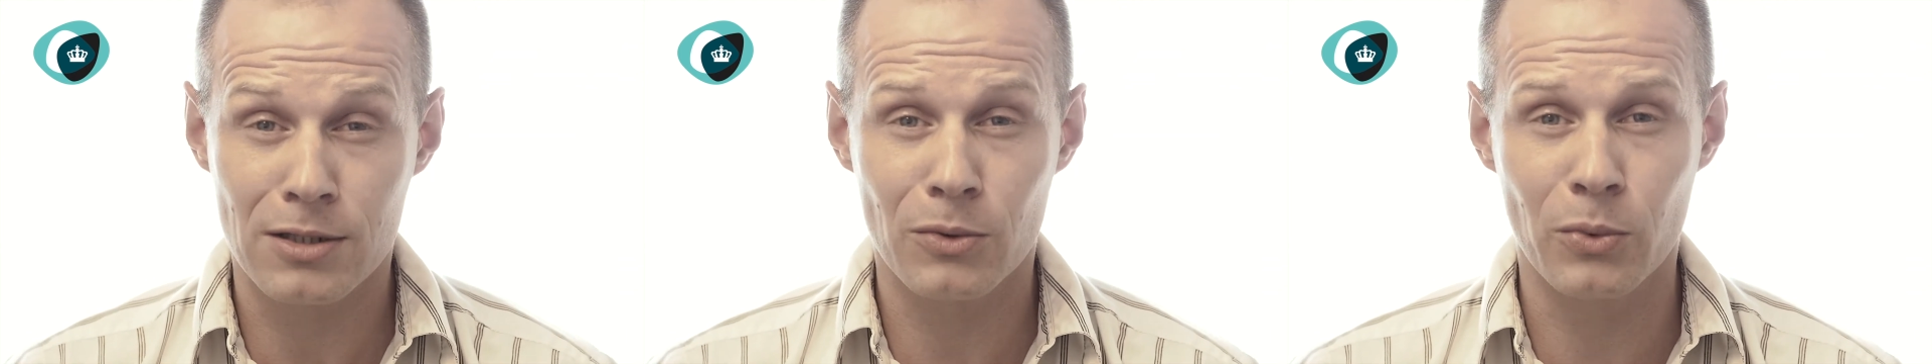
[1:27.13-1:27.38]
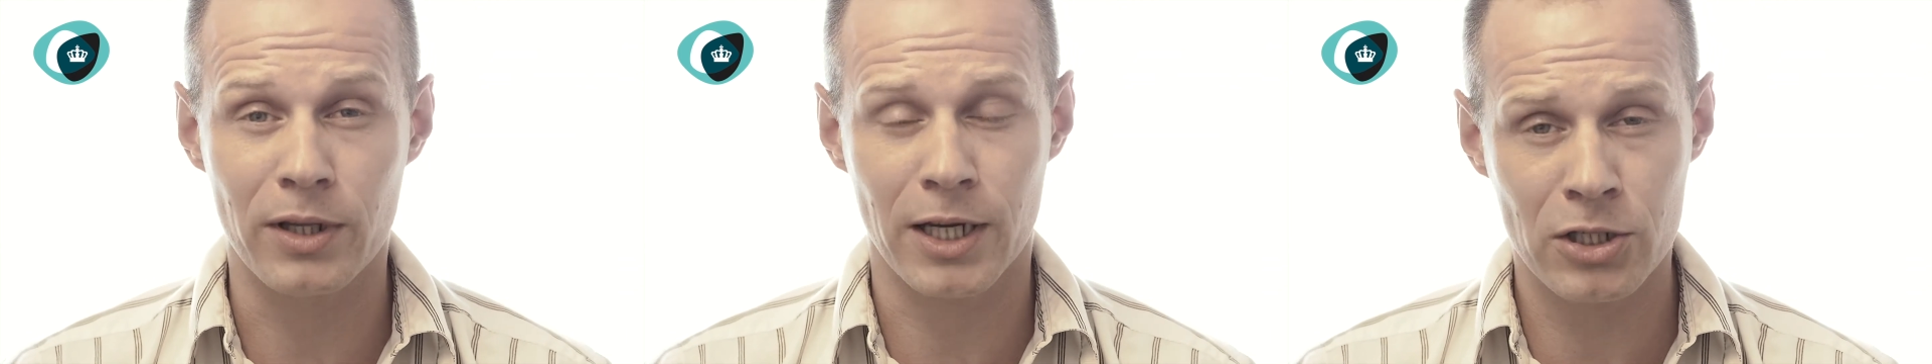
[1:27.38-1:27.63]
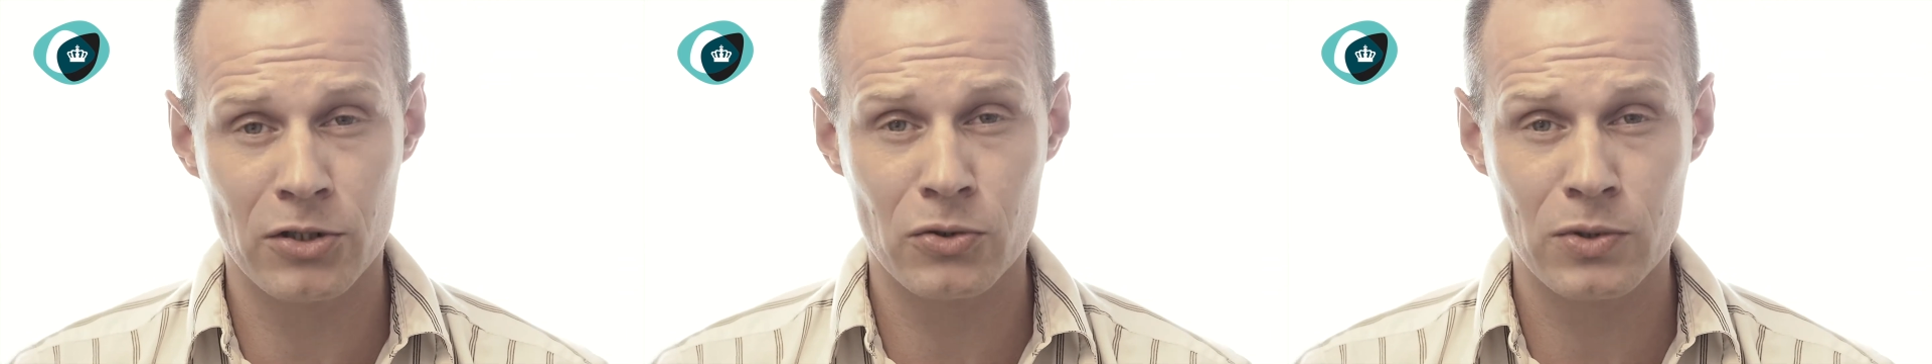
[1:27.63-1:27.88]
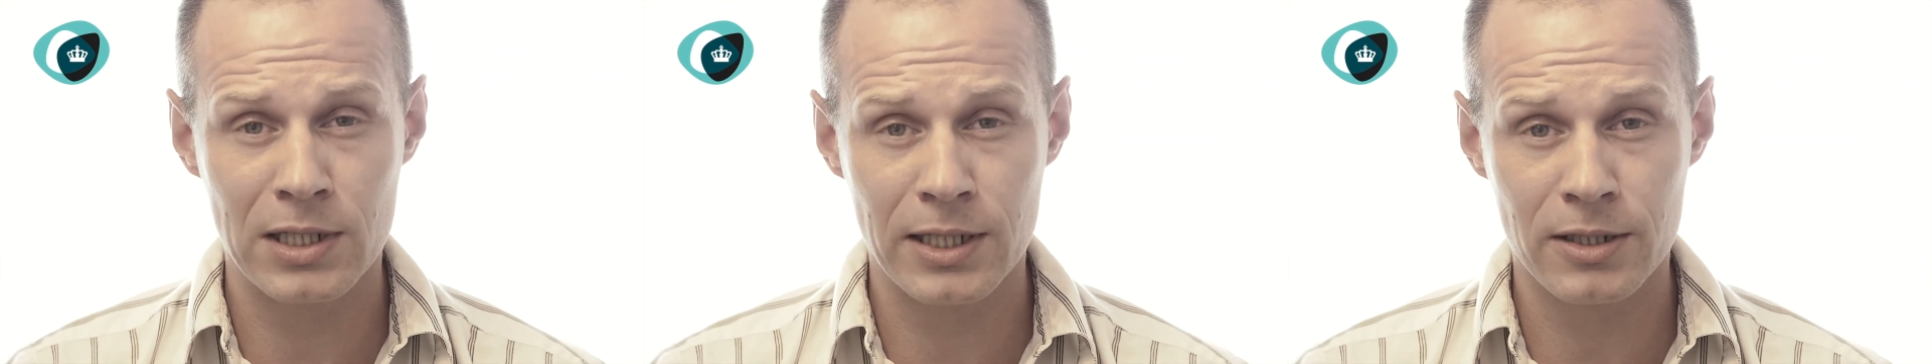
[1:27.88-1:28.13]
with
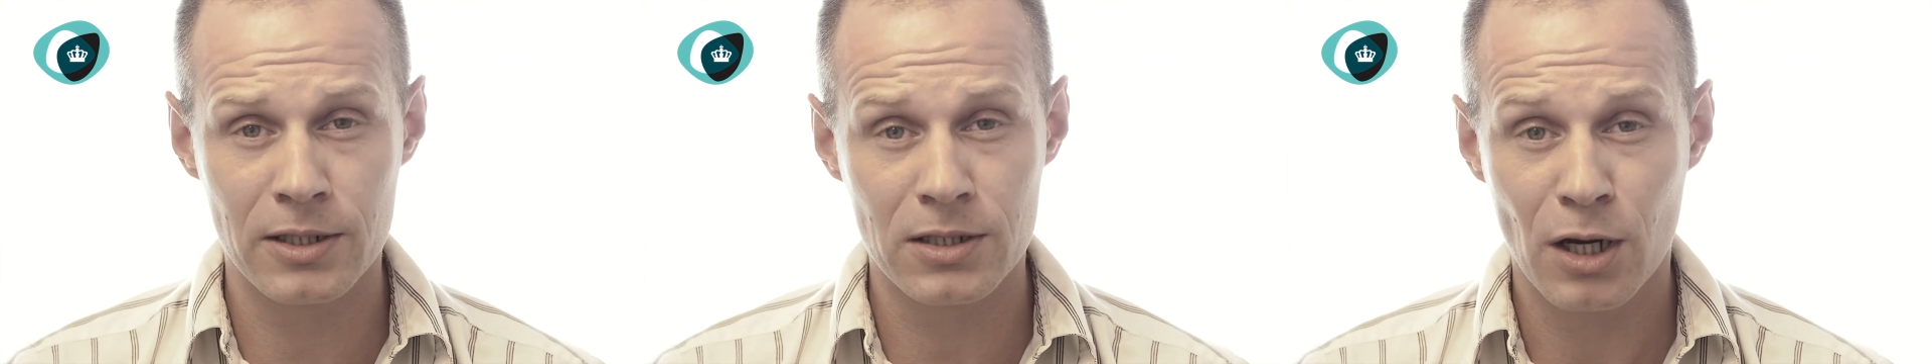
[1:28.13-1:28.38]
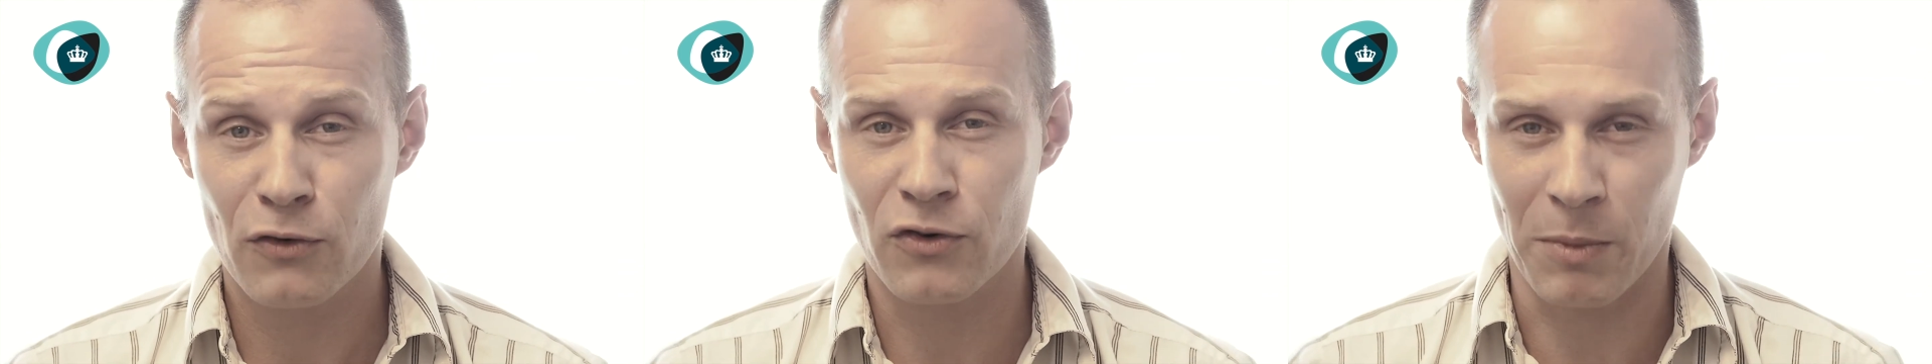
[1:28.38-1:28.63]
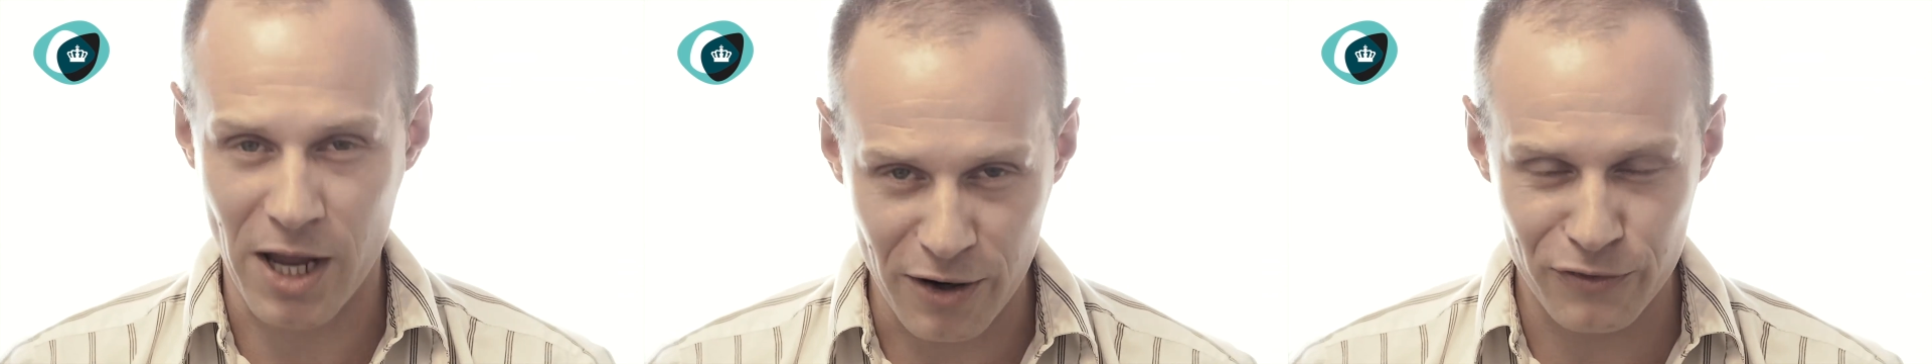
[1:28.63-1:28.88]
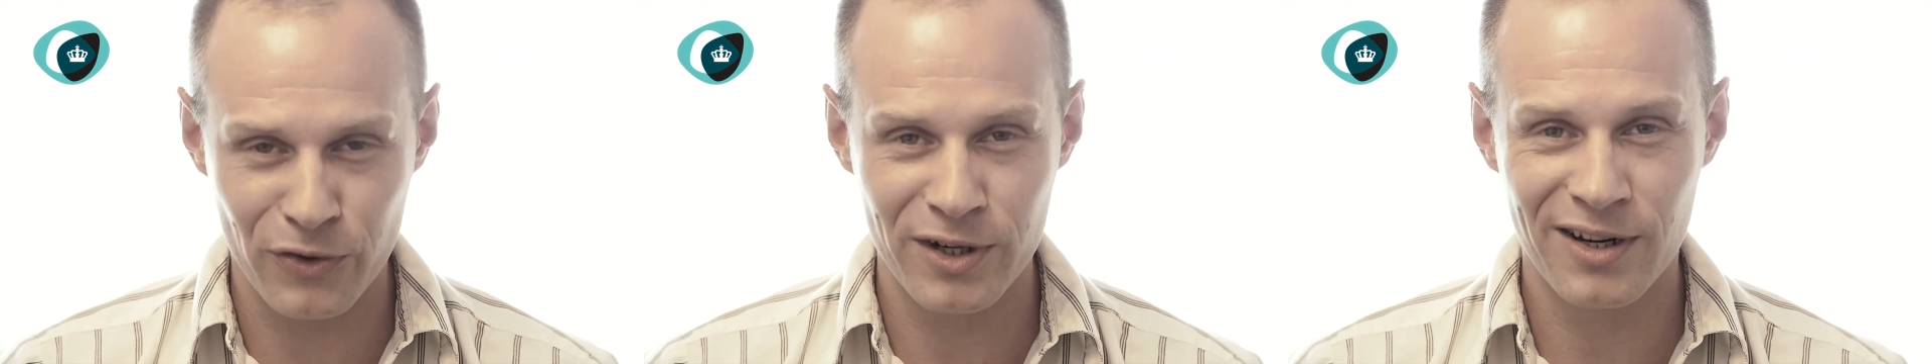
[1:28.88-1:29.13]
industry leaders from
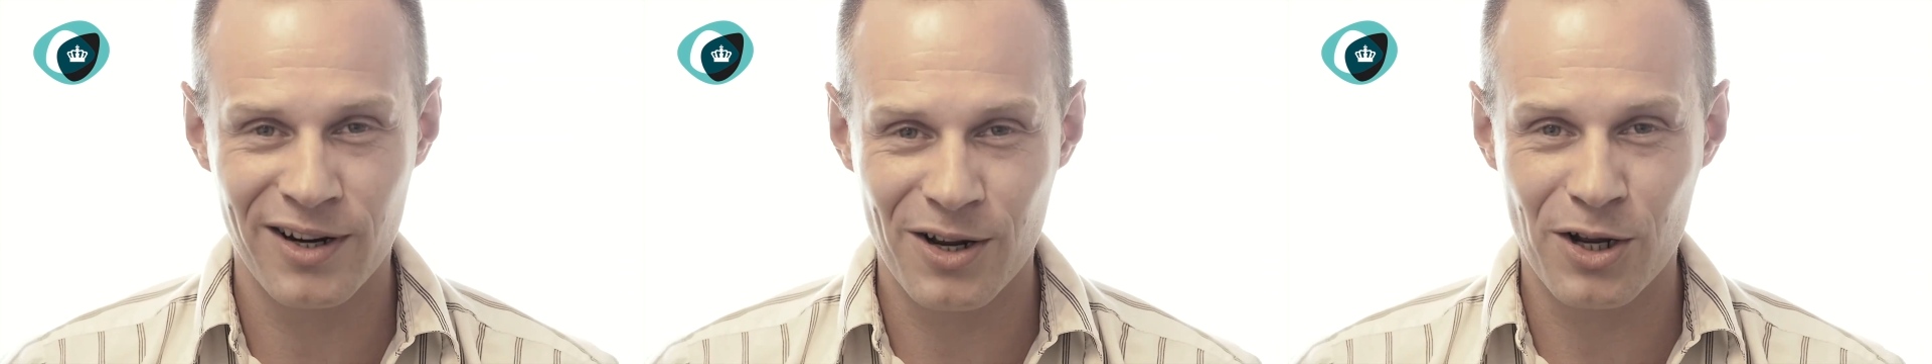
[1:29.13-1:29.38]
every